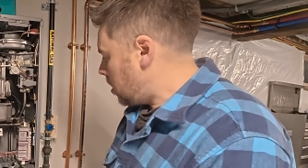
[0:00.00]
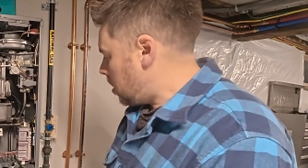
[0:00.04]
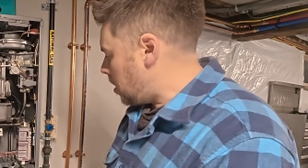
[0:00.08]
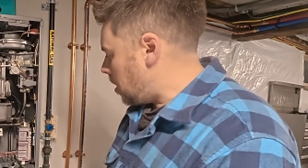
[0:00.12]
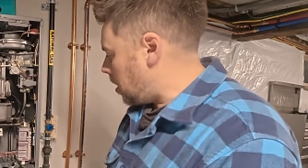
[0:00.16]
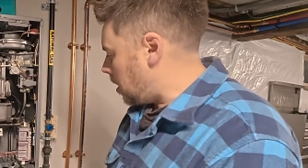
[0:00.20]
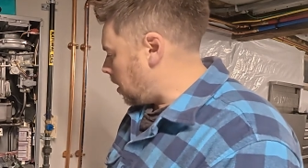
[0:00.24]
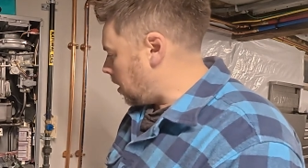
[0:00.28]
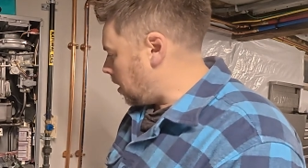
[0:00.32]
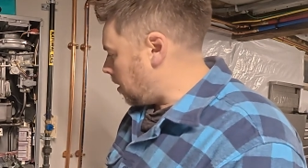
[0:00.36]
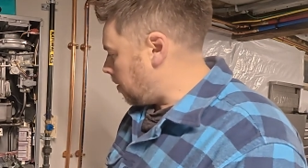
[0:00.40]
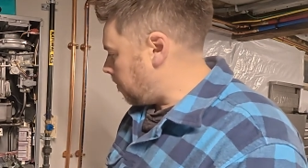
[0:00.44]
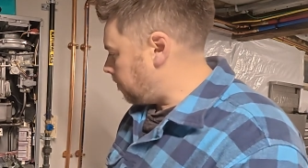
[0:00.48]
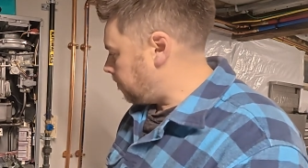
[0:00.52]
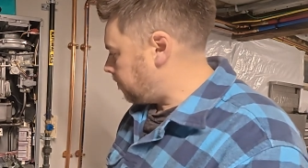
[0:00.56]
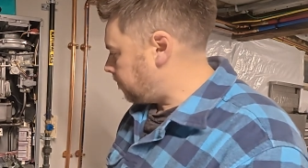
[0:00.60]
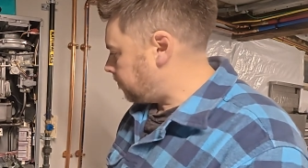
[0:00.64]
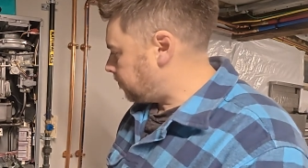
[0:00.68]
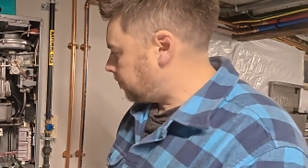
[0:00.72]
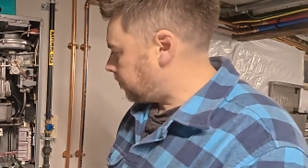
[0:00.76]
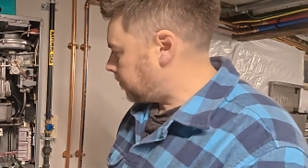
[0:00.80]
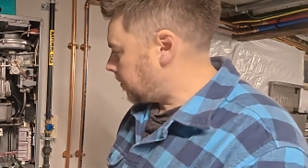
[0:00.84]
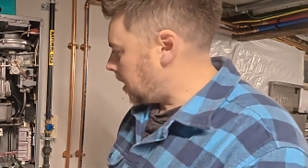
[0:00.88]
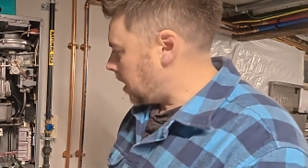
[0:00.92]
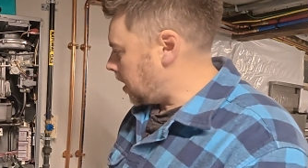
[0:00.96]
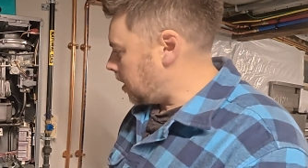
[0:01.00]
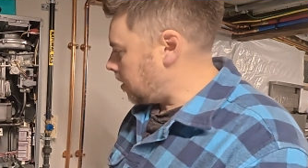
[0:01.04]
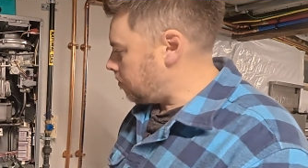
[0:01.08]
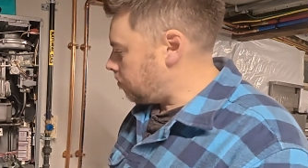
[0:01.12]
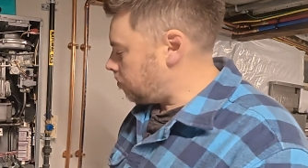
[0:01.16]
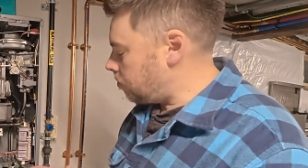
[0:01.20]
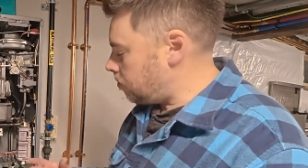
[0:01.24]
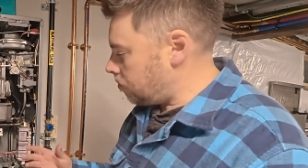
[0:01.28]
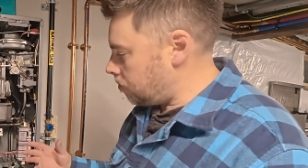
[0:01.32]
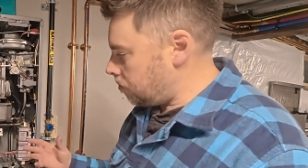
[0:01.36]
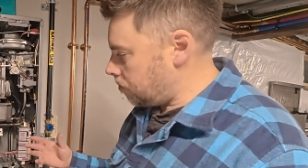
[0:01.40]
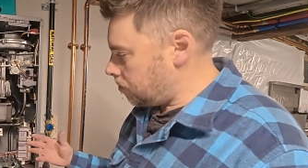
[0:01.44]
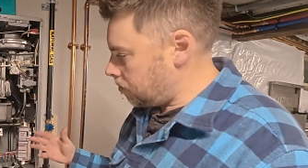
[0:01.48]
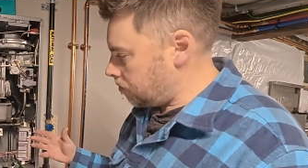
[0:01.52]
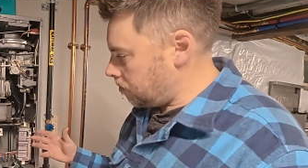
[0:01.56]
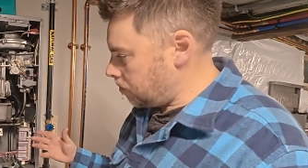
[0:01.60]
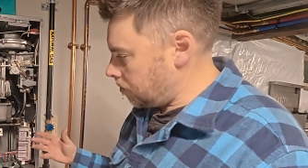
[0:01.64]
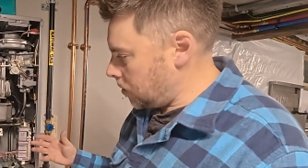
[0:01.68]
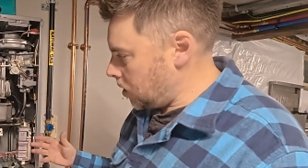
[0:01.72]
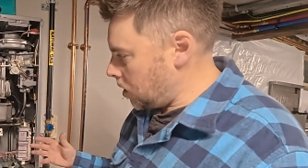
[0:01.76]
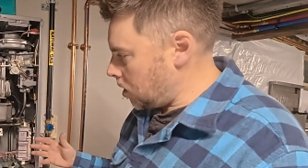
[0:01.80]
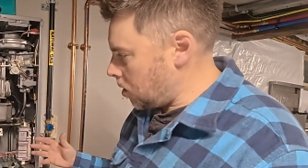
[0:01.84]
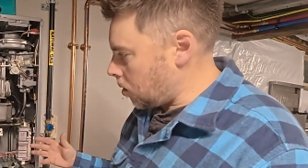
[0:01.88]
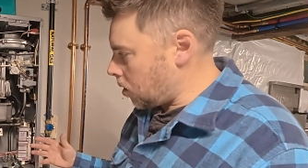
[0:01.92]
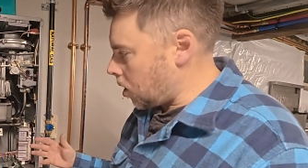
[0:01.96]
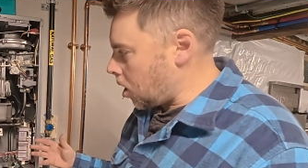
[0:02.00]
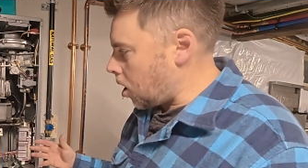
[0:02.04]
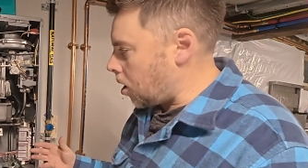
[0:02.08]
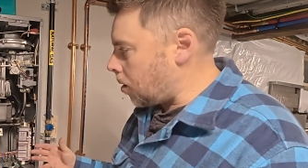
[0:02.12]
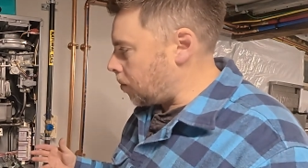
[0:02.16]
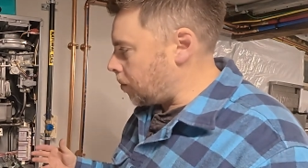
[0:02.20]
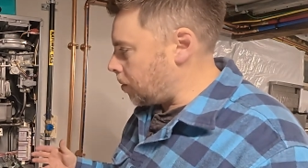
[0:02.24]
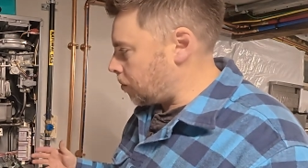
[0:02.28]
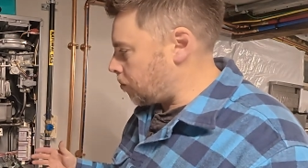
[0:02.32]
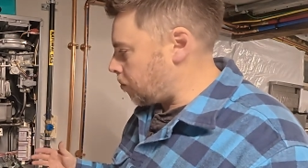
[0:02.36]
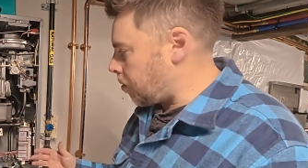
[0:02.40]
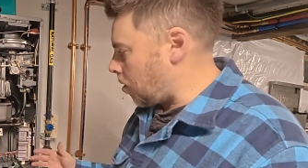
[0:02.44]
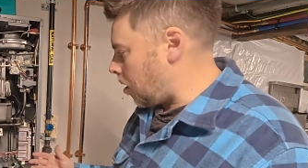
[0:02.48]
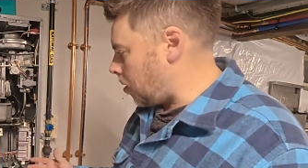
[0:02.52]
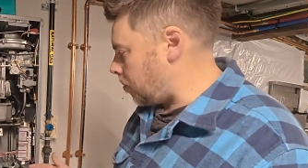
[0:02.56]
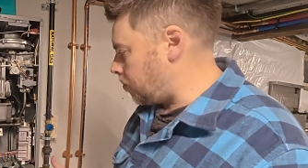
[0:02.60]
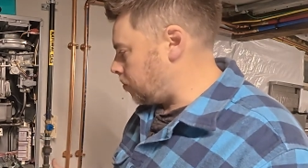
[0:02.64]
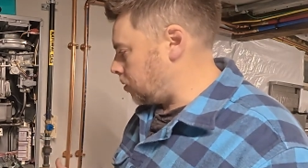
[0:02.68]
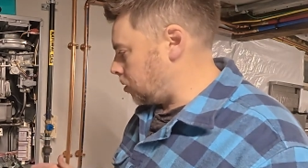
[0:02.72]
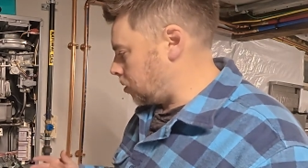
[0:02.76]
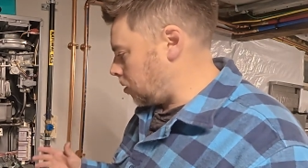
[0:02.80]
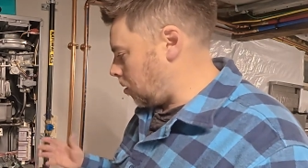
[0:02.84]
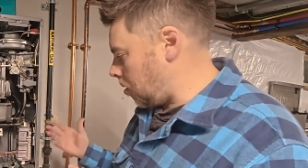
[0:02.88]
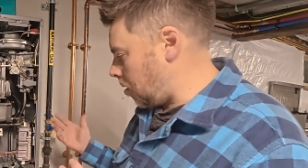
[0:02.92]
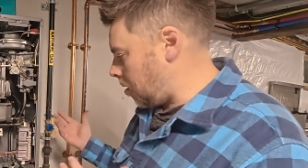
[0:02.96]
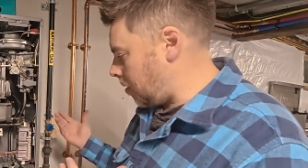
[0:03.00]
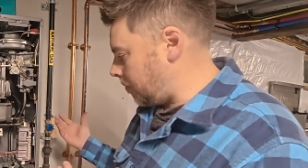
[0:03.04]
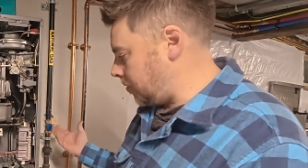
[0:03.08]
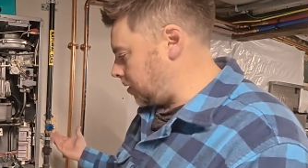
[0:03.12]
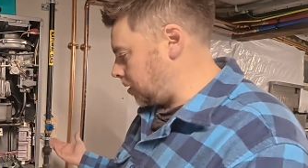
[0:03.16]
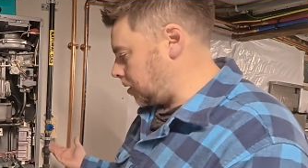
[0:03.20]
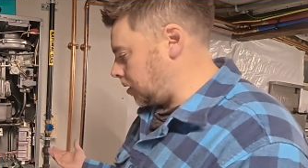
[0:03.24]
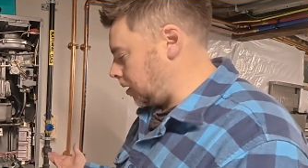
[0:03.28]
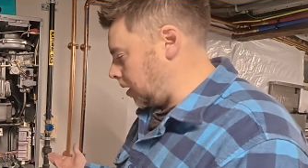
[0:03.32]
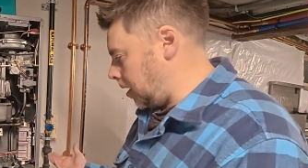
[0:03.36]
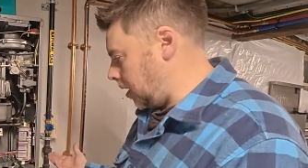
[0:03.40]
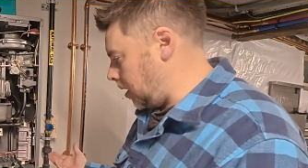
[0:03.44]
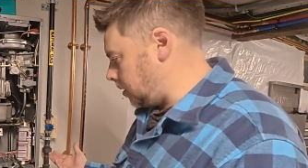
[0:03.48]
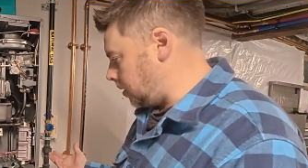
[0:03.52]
and you know, common problems are obviously